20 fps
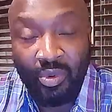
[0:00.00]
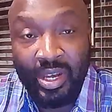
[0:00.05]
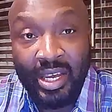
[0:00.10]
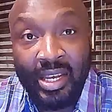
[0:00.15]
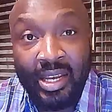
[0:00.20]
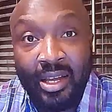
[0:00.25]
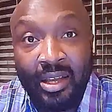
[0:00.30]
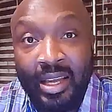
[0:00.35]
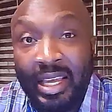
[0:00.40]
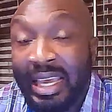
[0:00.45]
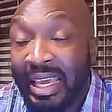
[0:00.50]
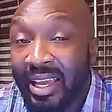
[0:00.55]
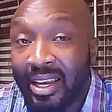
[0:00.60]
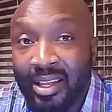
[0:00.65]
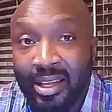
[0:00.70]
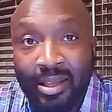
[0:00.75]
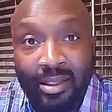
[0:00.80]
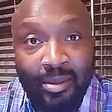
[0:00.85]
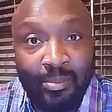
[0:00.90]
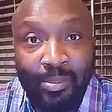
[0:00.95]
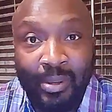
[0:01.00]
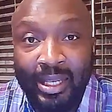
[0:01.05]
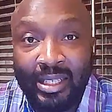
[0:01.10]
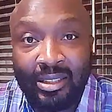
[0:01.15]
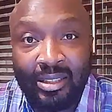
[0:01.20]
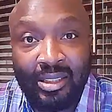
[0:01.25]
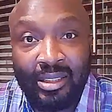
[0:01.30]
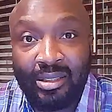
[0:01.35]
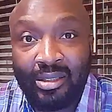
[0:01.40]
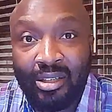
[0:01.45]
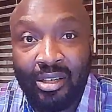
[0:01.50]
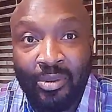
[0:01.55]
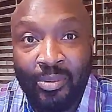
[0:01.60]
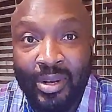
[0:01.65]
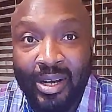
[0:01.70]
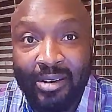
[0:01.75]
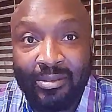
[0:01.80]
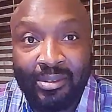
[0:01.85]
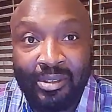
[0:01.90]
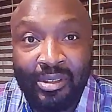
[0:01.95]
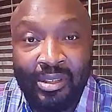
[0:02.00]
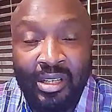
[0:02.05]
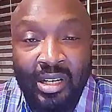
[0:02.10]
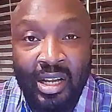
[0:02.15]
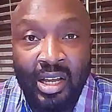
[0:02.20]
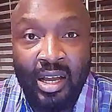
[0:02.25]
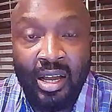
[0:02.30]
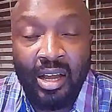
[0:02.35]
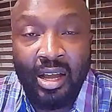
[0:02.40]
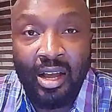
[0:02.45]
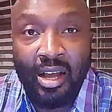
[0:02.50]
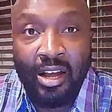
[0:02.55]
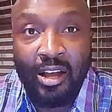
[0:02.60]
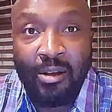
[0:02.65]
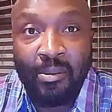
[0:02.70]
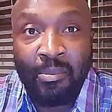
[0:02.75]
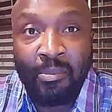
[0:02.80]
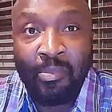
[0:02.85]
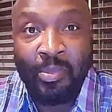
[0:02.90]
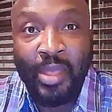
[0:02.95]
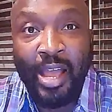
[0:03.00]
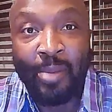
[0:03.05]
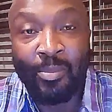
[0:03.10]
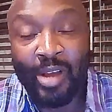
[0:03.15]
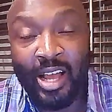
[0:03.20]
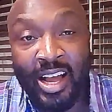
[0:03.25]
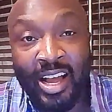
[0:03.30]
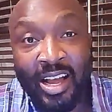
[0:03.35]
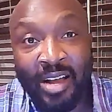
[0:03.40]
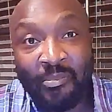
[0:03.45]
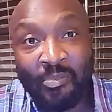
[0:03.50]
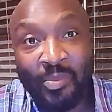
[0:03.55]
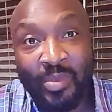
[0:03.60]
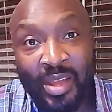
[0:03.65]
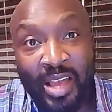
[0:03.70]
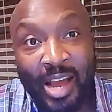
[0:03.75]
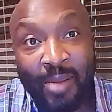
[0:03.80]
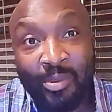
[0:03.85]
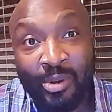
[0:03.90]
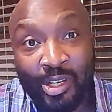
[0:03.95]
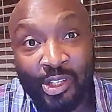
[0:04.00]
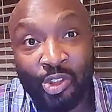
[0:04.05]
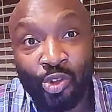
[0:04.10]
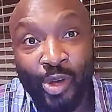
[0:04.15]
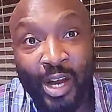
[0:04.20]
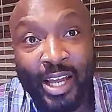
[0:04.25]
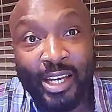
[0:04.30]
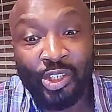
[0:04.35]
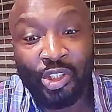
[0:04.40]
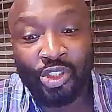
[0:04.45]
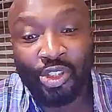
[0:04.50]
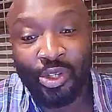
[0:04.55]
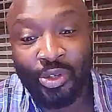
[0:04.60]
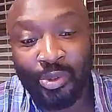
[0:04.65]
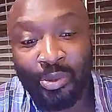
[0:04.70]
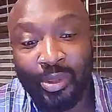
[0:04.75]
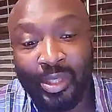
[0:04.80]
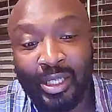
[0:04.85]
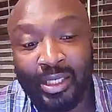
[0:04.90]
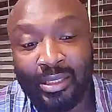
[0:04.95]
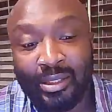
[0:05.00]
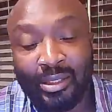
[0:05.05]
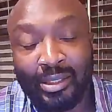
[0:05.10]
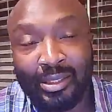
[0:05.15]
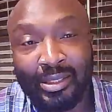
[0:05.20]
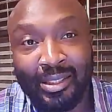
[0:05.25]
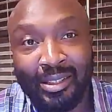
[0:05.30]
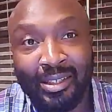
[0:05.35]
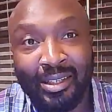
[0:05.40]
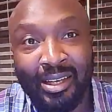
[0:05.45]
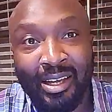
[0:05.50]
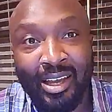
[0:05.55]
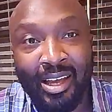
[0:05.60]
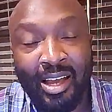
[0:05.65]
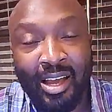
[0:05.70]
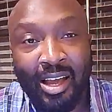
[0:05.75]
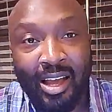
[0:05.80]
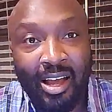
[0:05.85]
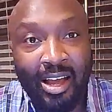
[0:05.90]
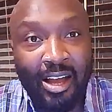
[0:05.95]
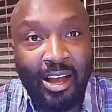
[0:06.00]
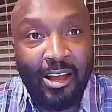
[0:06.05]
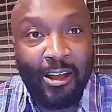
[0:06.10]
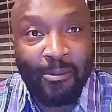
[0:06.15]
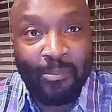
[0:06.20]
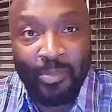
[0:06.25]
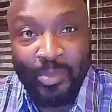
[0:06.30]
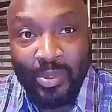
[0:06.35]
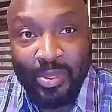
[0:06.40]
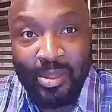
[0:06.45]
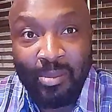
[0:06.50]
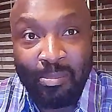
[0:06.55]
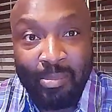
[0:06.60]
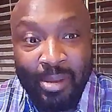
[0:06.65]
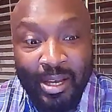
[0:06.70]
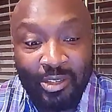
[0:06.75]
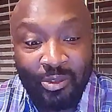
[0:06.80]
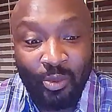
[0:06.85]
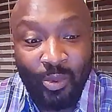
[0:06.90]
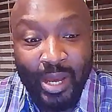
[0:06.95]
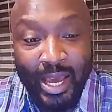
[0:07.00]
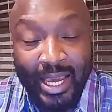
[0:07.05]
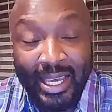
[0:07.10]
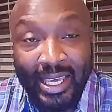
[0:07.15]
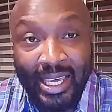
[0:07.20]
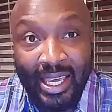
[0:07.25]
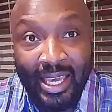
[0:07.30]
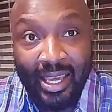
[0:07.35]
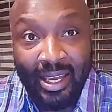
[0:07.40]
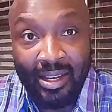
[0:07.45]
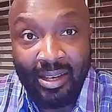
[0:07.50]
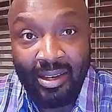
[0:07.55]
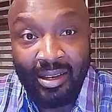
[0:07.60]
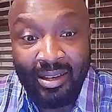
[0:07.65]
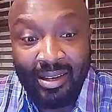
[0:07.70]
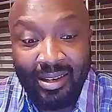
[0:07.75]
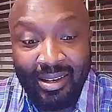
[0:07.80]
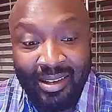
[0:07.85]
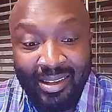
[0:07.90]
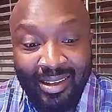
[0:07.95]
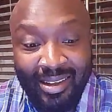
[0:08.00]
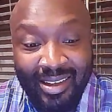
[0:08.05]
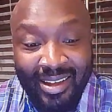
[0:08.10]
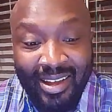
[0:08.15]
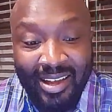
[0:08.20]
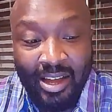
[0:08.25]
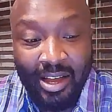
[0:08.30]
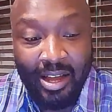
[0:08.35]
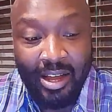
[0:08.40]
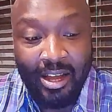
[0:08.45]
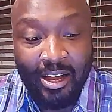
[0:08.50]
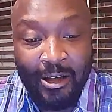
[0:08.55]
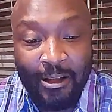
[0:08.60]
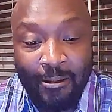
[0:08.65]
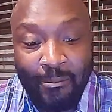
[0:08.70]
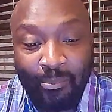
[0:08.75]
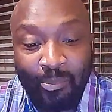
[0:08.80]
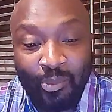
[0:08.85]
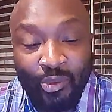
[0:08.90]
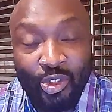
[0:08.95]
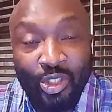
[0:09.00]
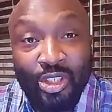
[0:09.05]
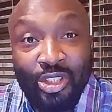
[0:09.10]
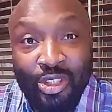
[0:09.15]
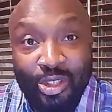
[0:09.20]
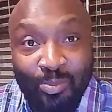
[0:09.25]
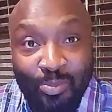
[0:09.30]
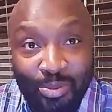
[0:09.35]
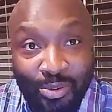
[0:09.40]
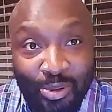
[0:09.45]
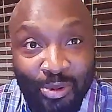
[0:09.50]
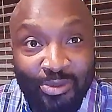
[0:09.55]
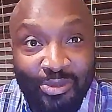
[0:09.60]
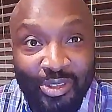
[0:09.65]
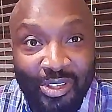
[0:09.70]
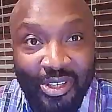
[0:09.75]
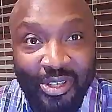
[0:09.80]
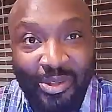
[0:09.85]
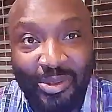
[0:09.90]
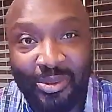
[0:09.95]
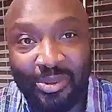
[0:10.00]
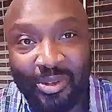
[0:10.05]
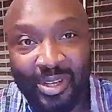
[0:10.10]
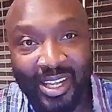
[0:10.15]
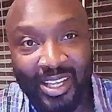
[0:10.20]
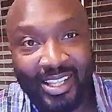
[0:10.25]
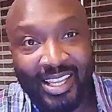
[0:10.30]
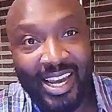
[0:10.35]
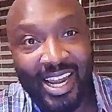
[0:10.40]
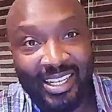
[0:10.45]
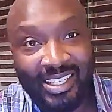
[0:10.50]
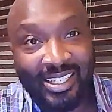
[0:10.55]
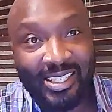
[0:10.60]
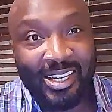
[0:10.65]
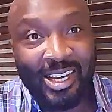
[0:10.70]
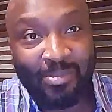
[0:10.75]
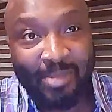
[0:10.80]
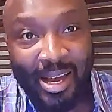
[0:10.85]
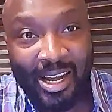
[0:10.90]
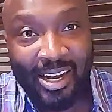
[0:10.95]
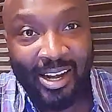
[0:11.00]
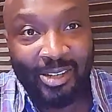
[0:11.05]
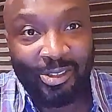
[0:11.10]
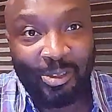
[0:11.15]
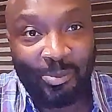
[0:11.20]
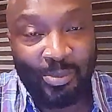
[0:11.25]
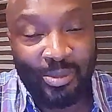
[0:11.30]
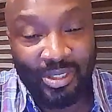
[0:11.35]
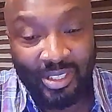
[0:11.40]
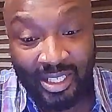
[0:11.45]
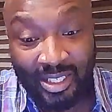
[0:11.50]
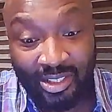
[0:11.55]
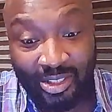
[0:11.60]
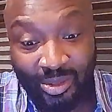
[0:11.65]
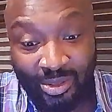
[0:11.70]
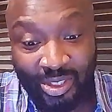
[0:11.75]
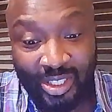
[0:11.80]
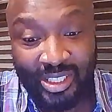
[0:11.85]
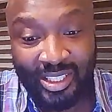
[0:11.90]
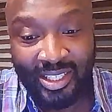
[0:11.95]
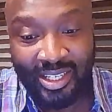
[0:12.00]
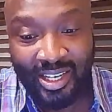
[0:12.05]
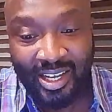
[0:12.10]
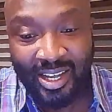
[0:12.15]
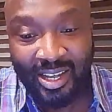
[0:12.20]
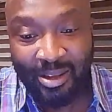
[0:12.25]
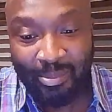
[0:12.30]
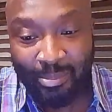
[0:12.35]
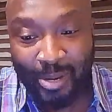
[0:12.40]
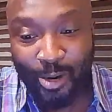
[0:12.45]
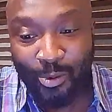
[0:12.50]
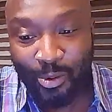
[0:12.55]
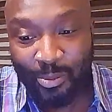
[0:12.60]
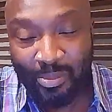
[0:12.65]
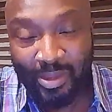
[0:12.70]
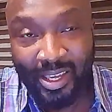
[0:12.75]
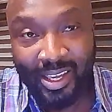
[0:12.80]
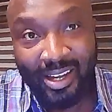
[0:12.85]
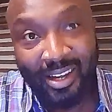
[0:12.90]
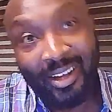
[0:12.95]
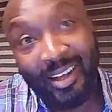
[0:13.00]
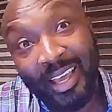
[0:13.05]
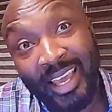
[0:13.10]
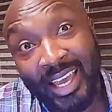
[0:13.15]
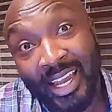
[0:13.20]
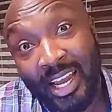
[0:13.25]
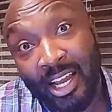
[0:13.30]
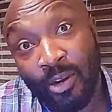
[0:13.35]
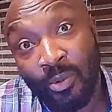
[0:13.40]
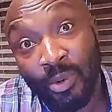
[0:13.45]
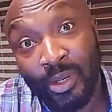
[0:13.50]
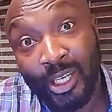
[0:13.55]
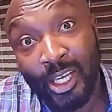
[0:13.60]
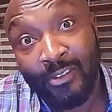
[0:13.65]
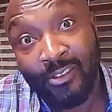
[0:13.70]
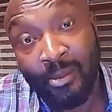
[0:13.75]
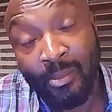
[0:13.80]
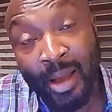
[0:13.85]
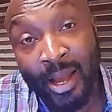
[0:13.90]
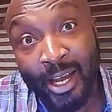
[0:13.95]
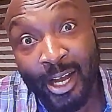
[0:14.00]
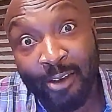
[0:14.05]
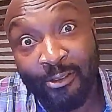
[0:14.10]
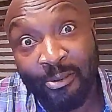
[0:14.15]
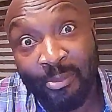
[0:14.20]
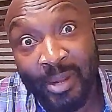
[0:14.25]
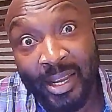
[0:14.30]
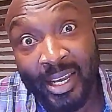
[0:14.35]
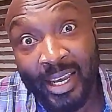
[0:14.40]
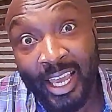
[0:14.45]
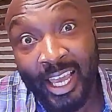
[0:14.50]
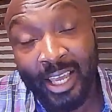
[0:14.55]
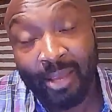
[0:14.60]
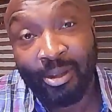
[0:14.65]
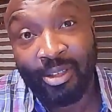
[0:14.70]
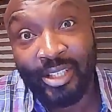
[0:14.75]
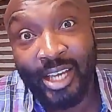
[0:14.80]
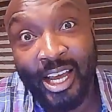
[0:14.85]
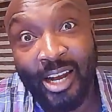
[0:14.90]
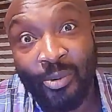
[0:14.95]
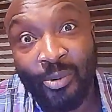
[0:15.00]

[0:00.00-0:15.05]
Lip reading: in any other places or whatever. I'm going to try to show you this the best way I can, just to prove to you that I did come out 100%. So just bear with me here, and I don't want to give up my government name because I